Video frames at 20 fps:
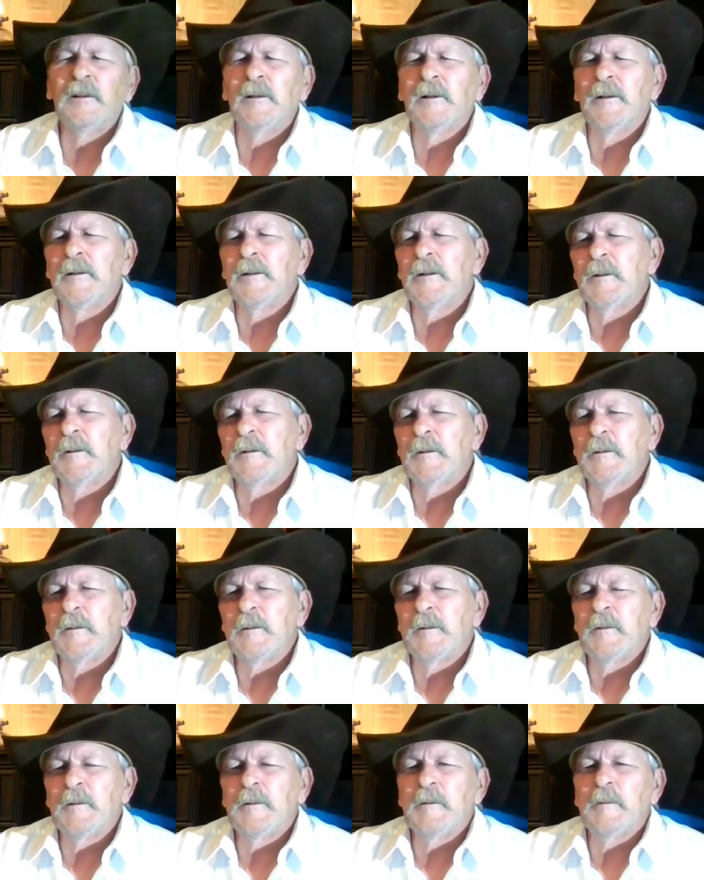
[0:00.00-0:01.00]

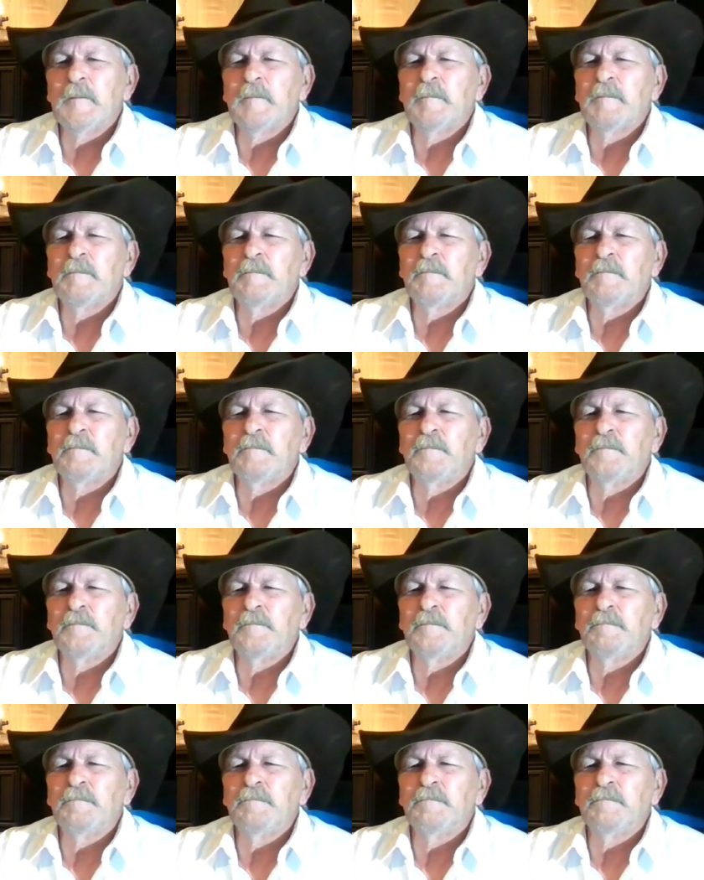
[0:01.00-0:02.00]

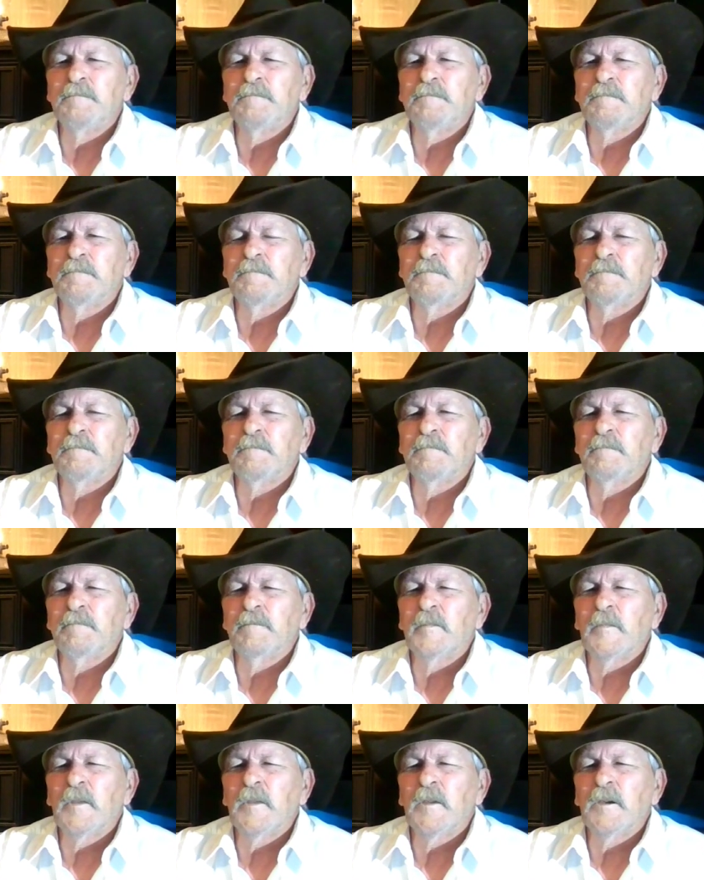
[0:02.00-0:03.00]

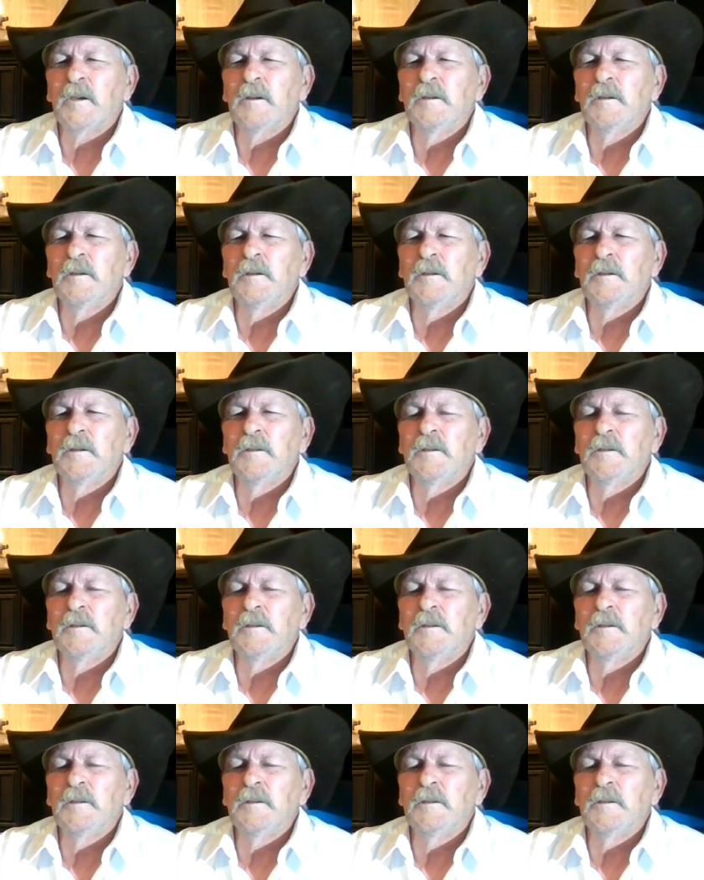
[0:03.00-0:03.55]
Nobody speaks.